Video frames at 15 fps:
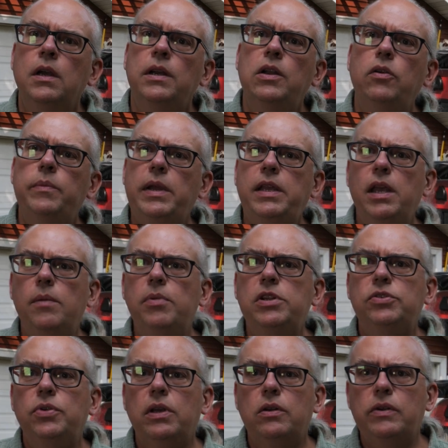Now in my camping
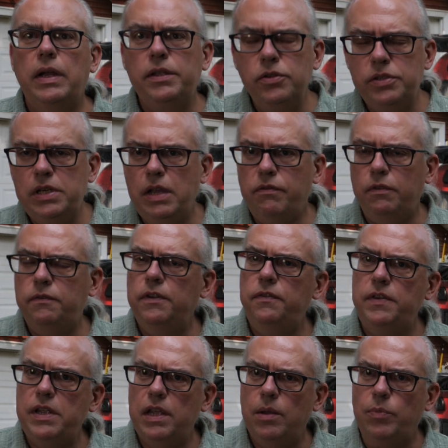trailer, I used to have a
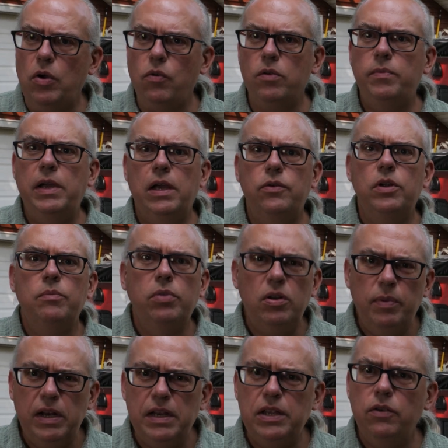fifty amp hour battery, but
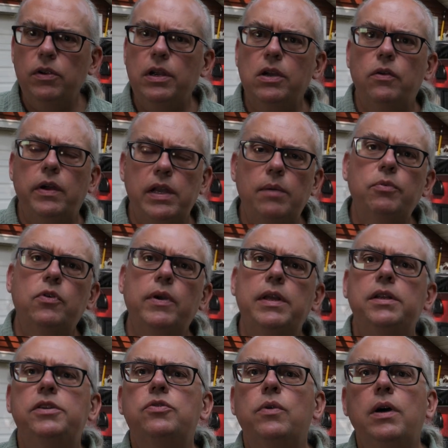about a year ago I
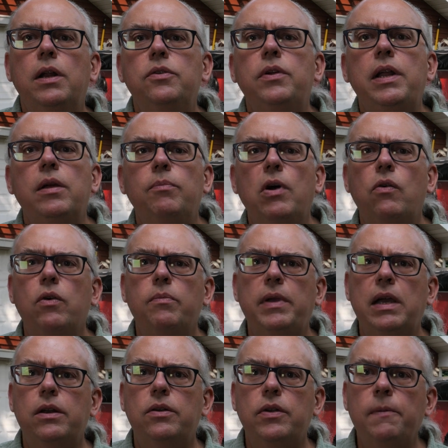upgraded to a one hundred amp hour
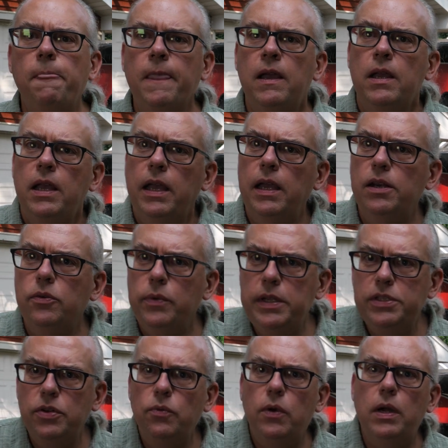battery. And the
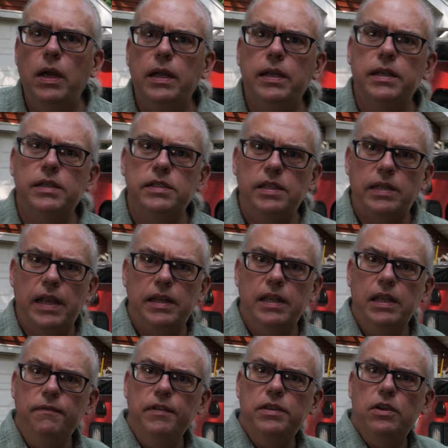reason why is that
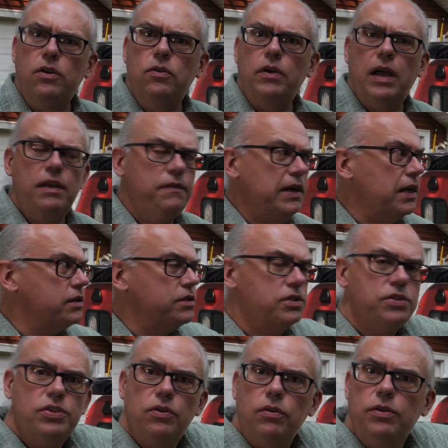even though I've got
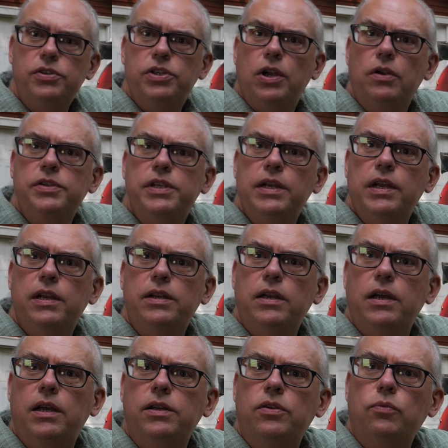solar charging on,
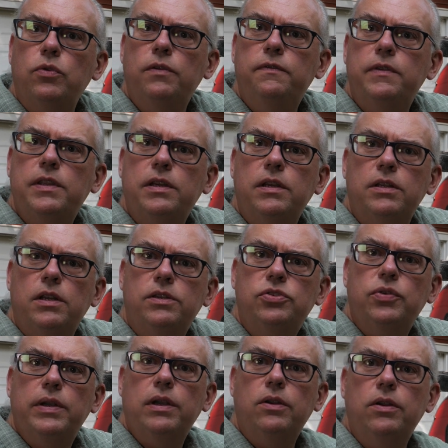on the roof of the a
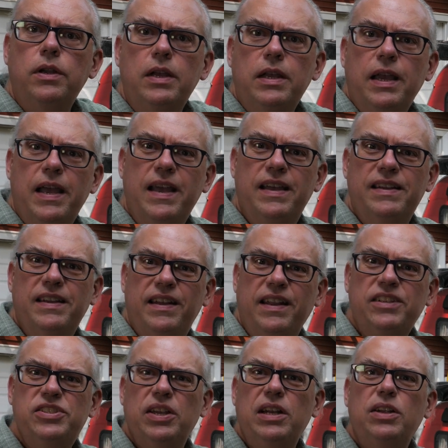trailer and an
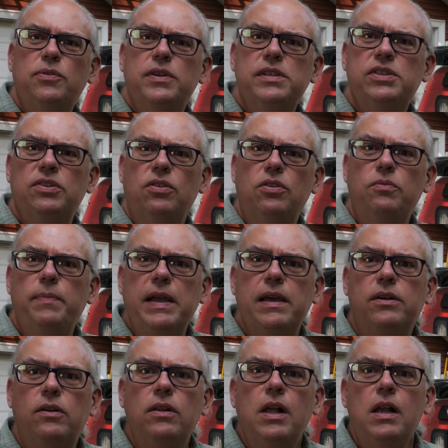auxiliary solar
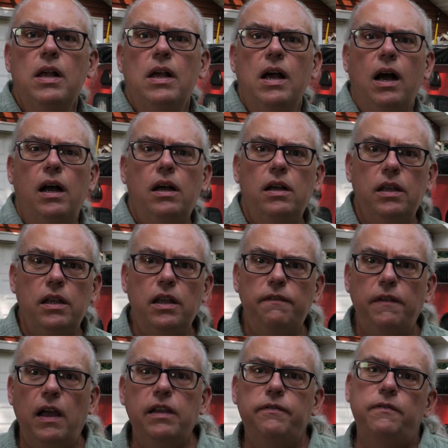panel, uh, if,
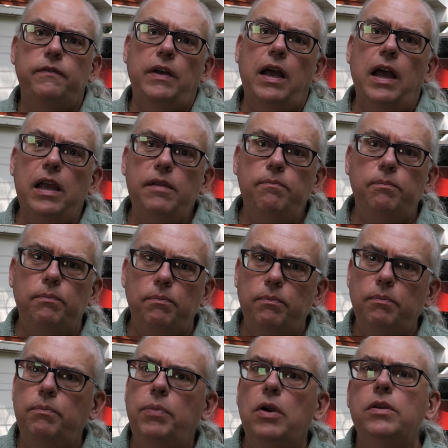I, if I
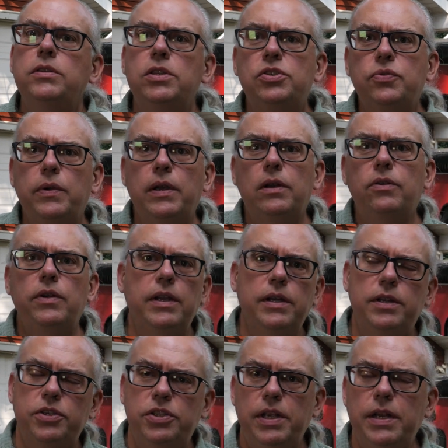parked the trailer in
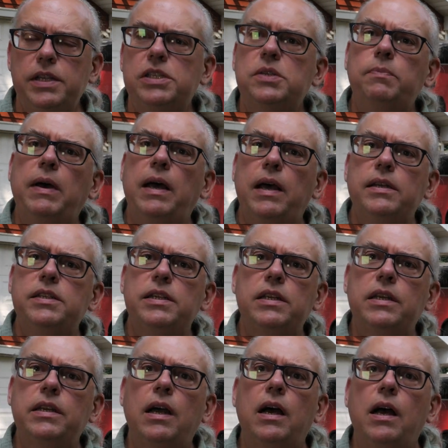a shady spot,
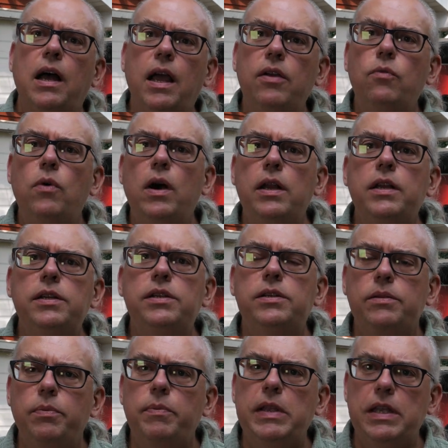I wanted to
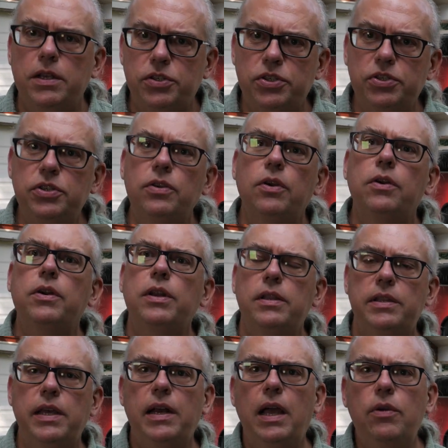be assured
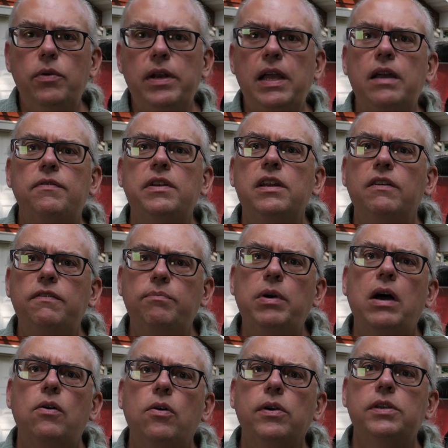that I would have enough
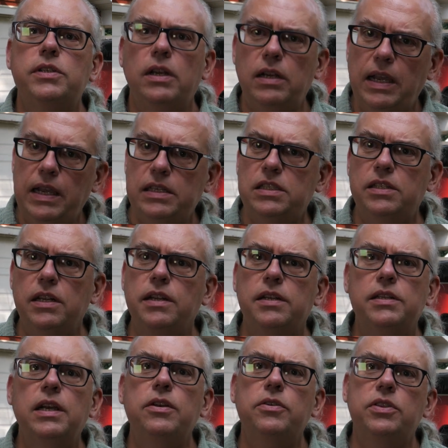power to last an
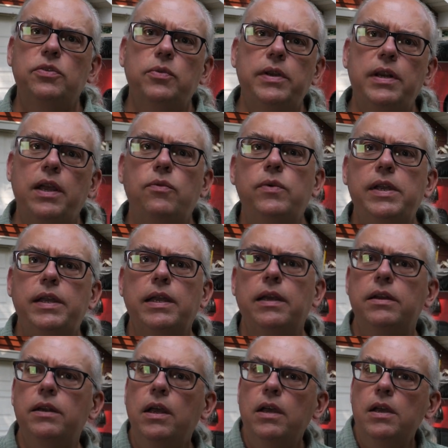entire three-day
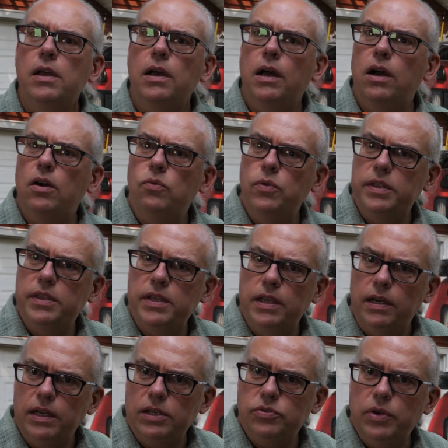weekend uh, with the
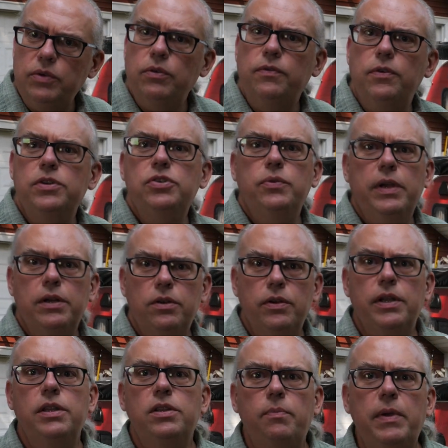electric refrigerator
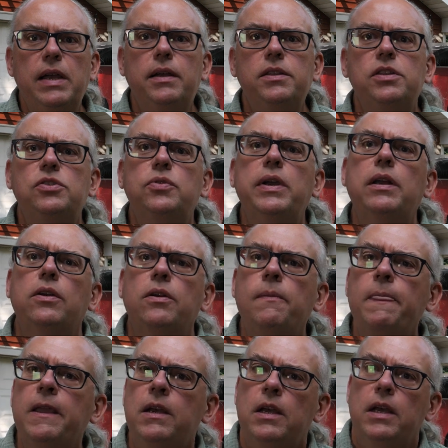in the back of the trailer.
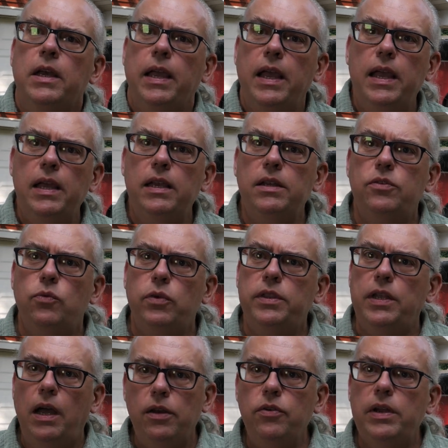And with
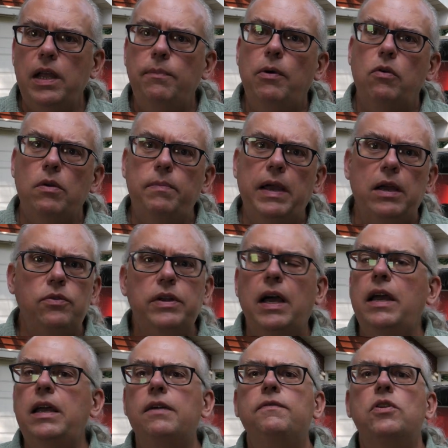the one hundred amp hour battery, I
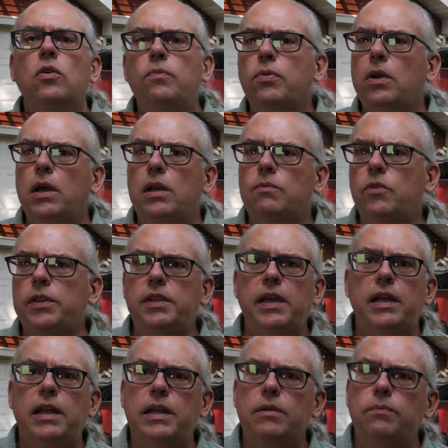have no problem with that.
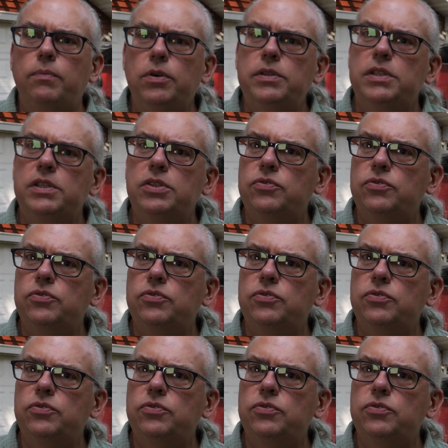I can put this